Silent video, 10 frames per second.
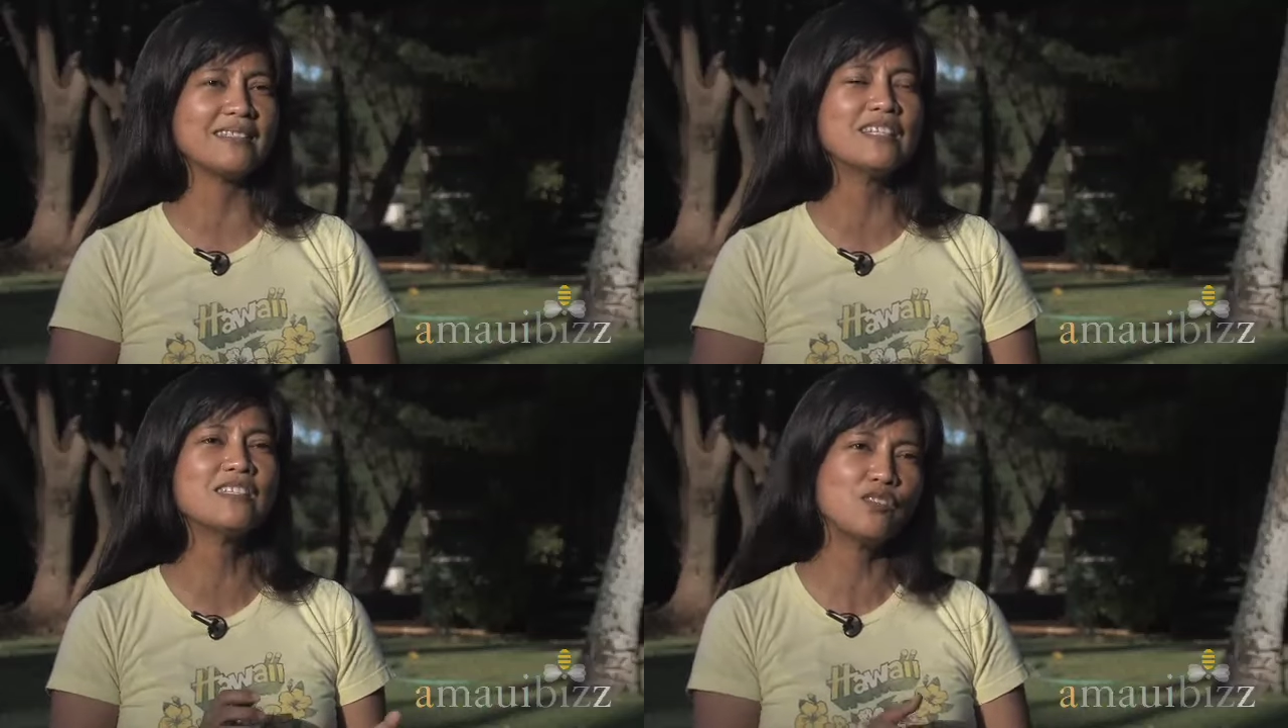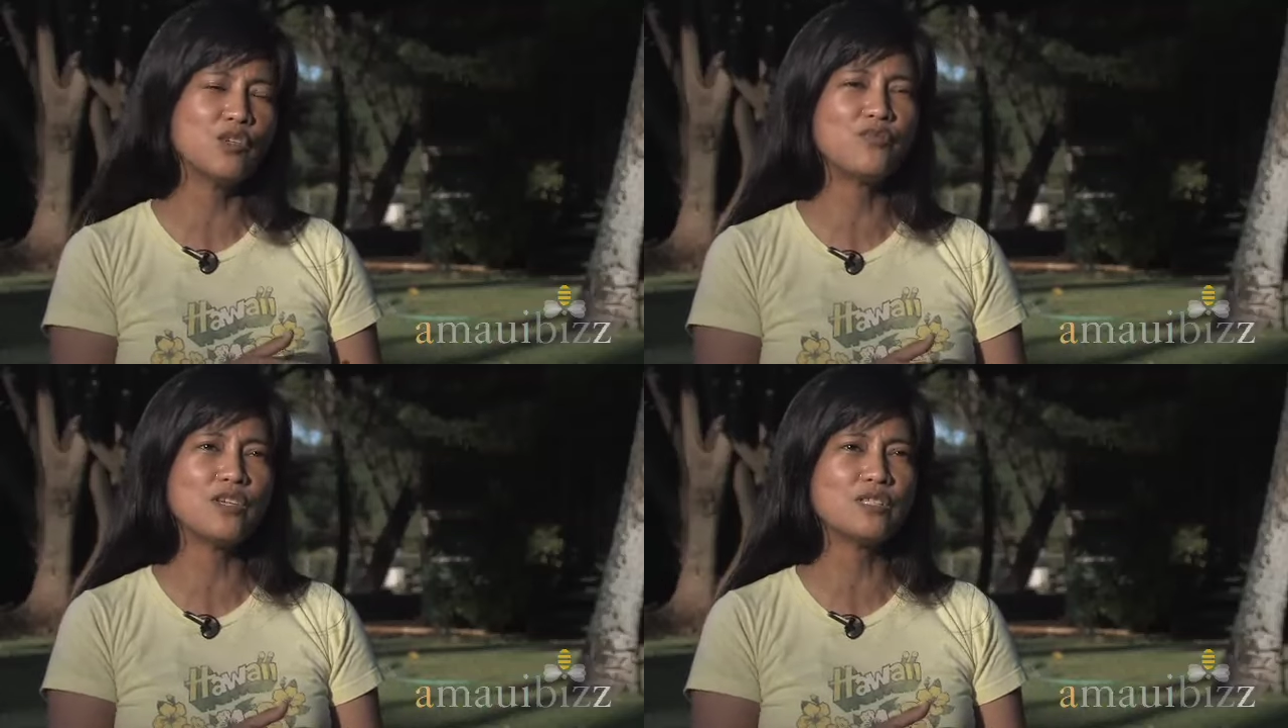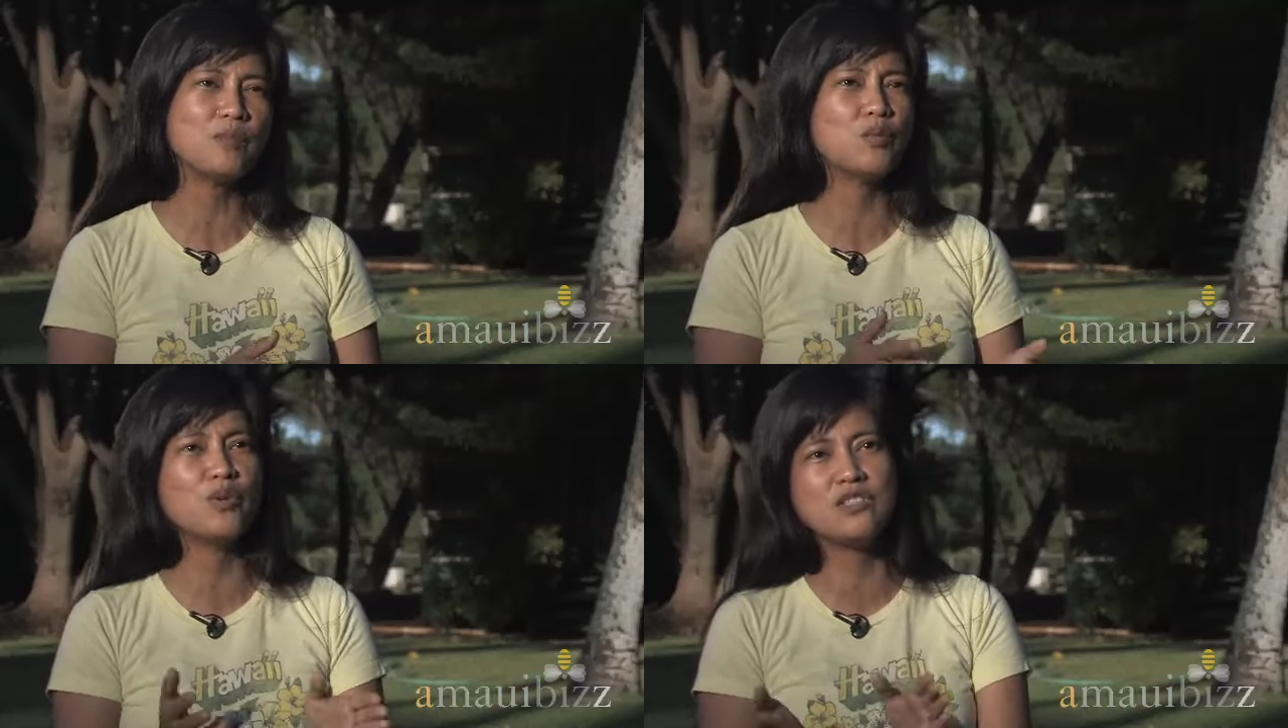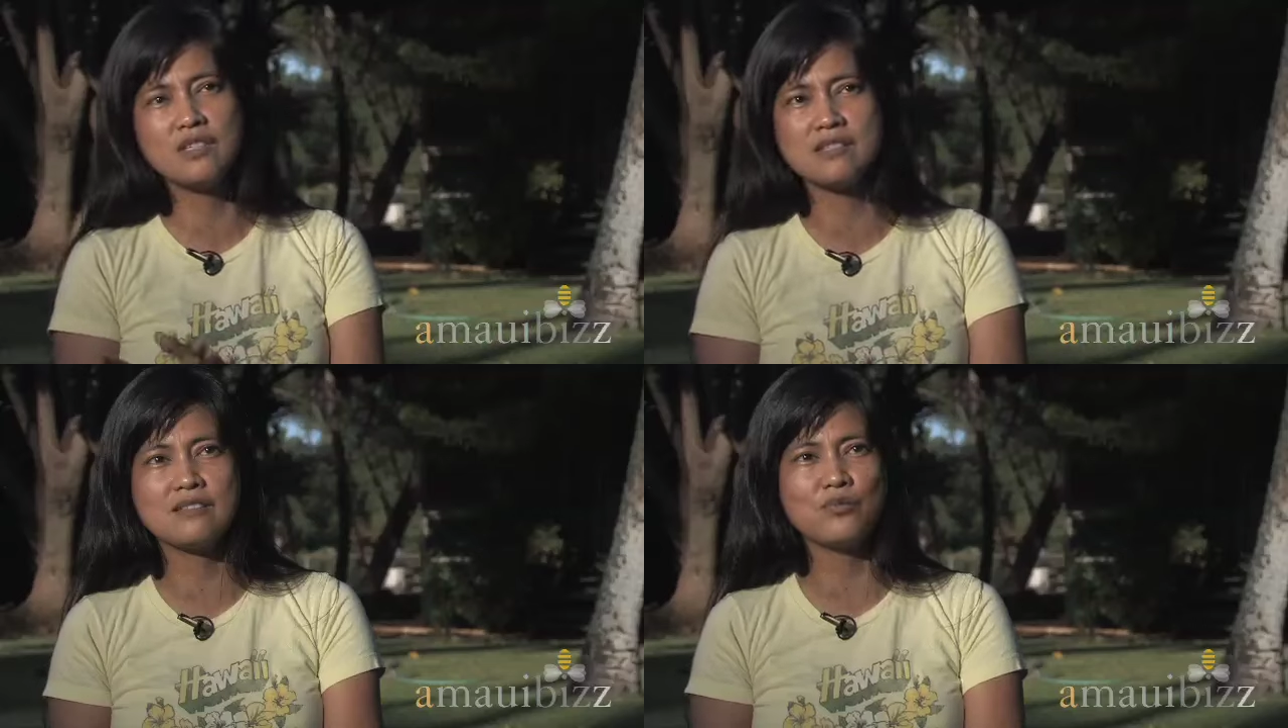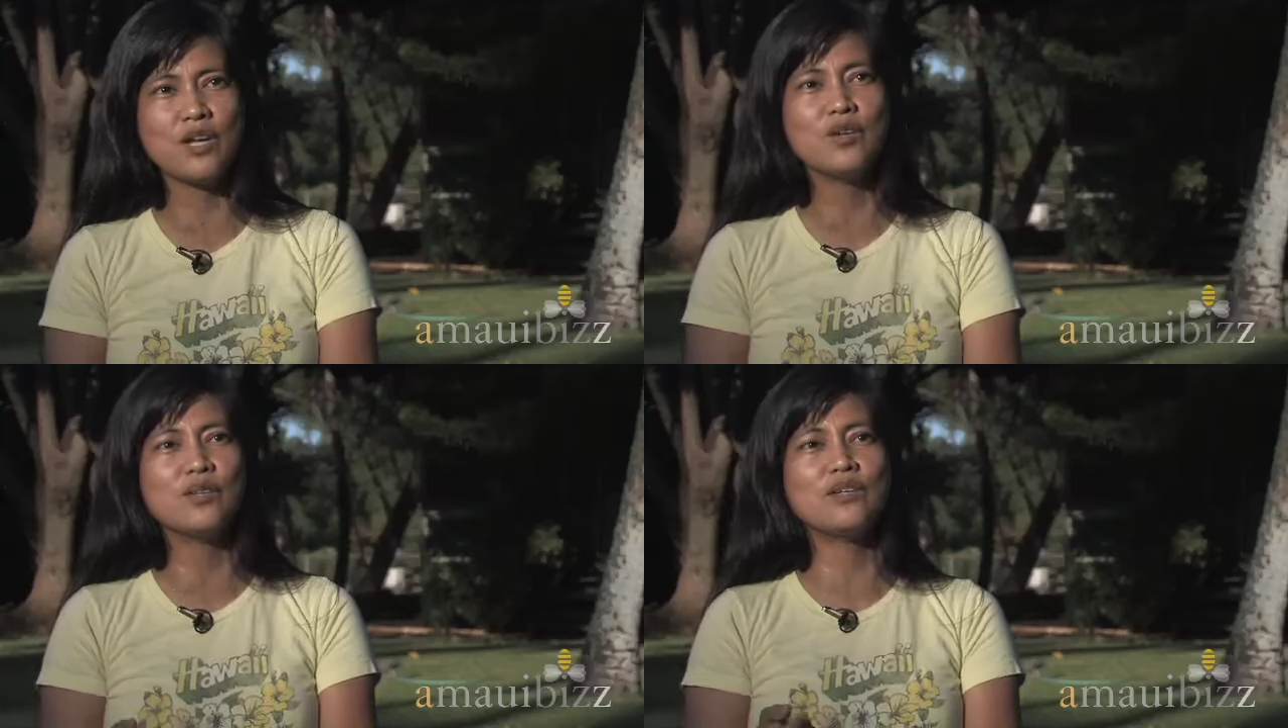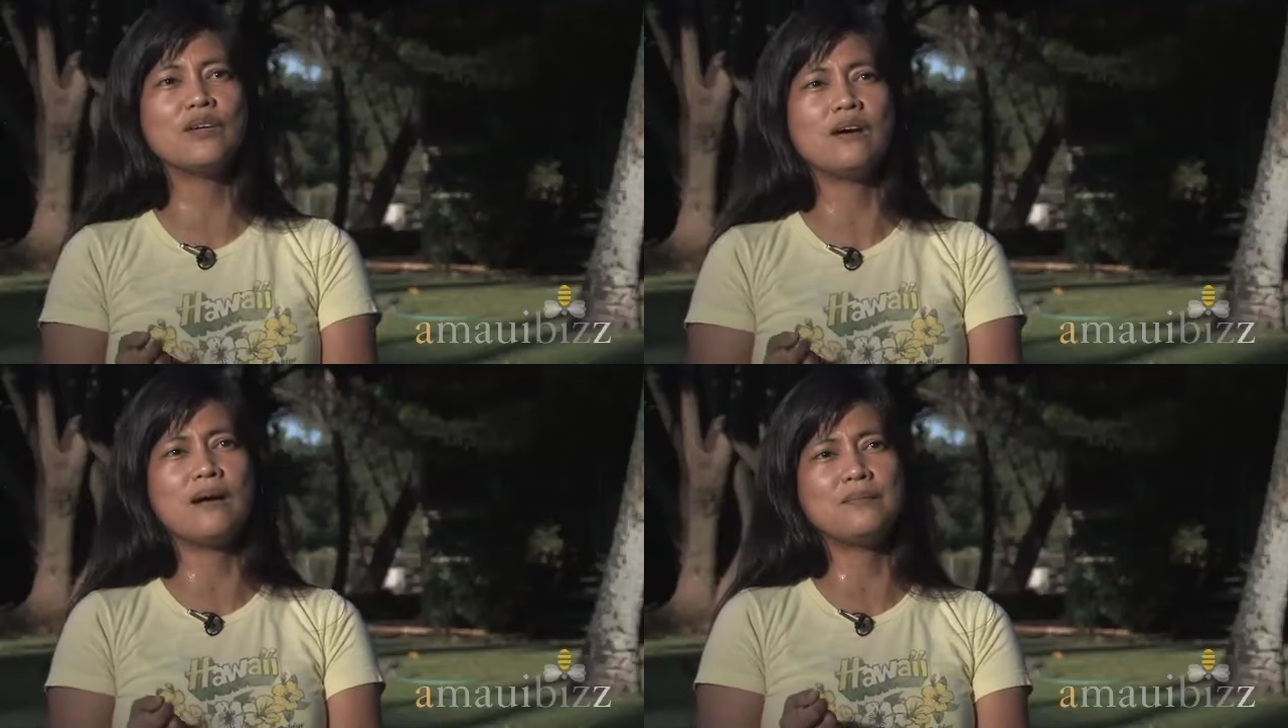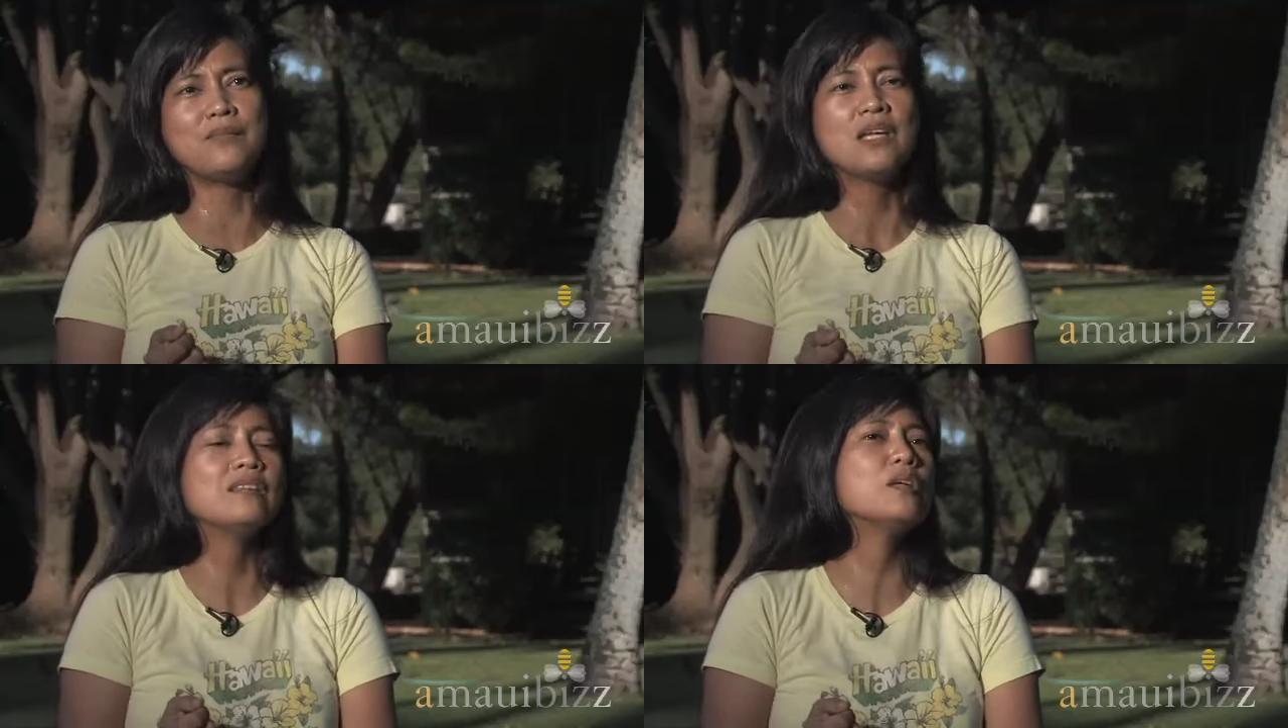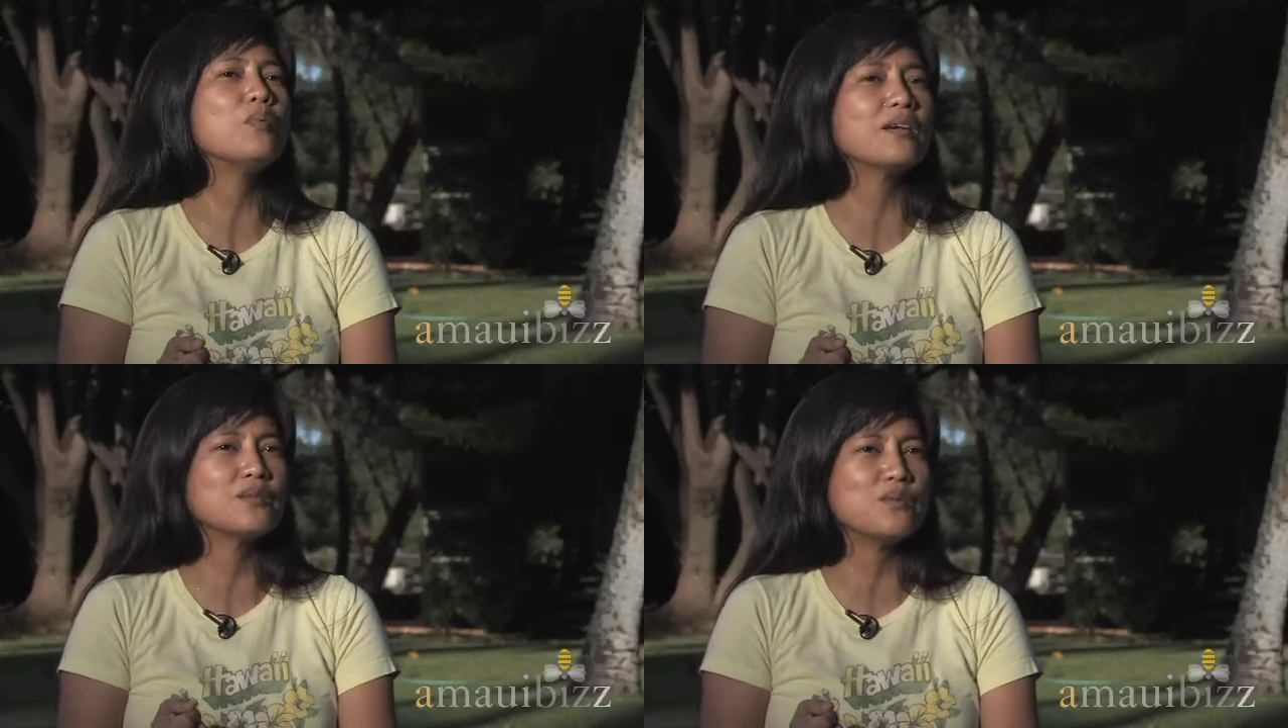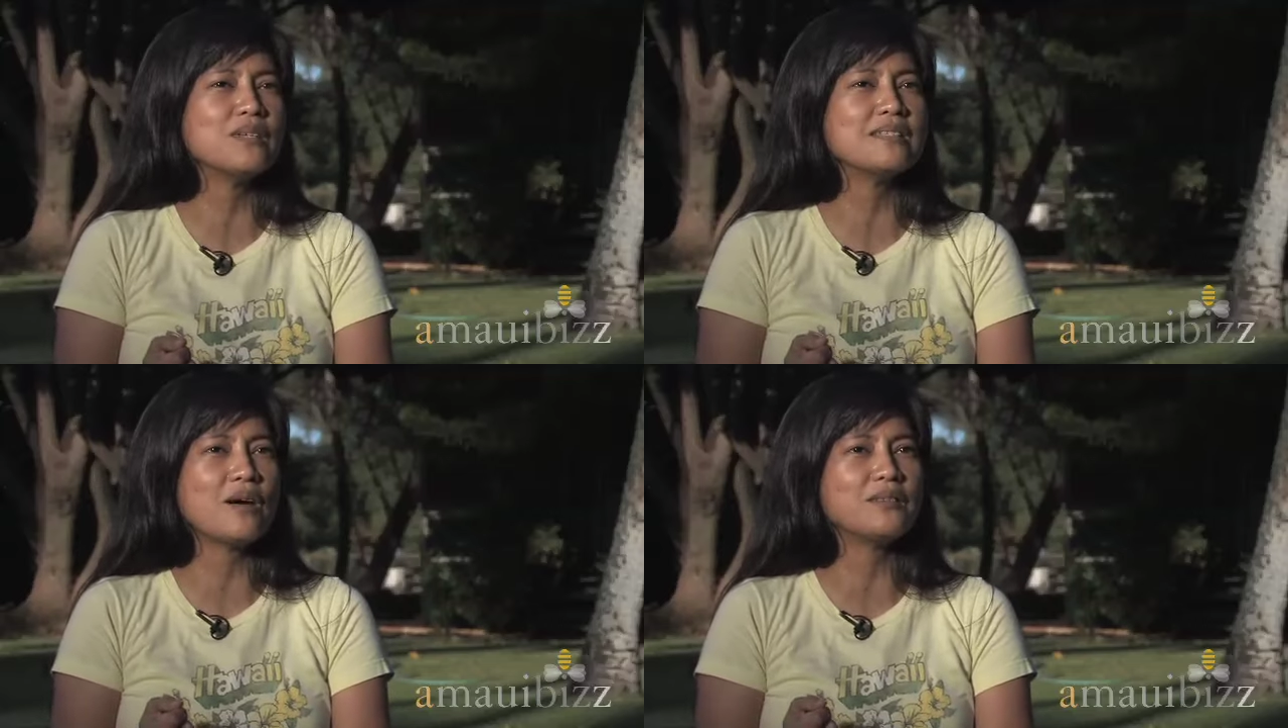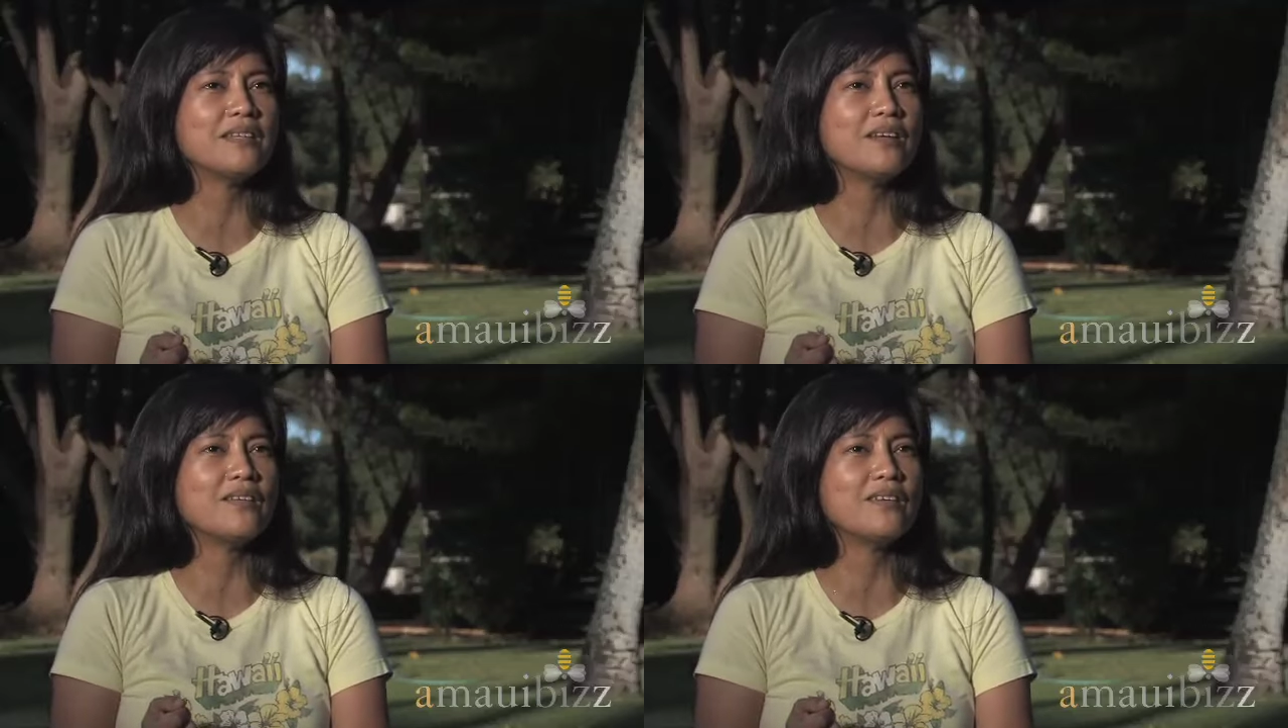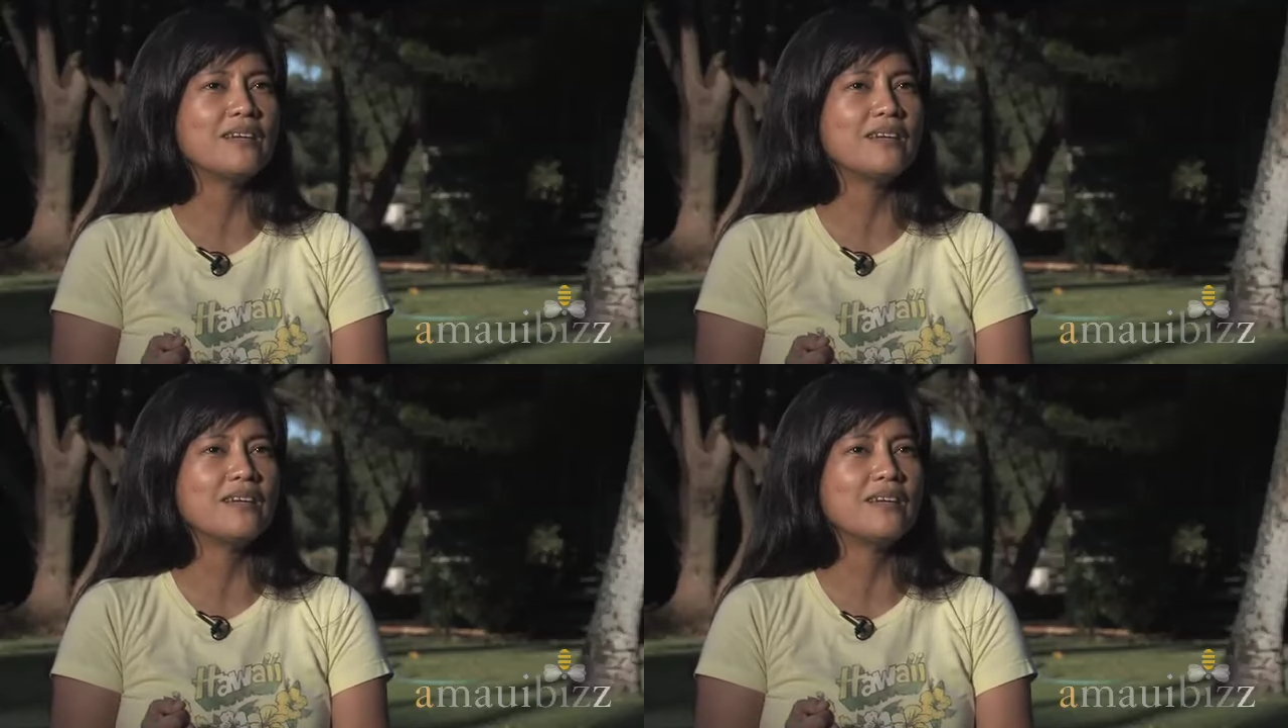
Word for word: That's the difference between just regular um, directories out there.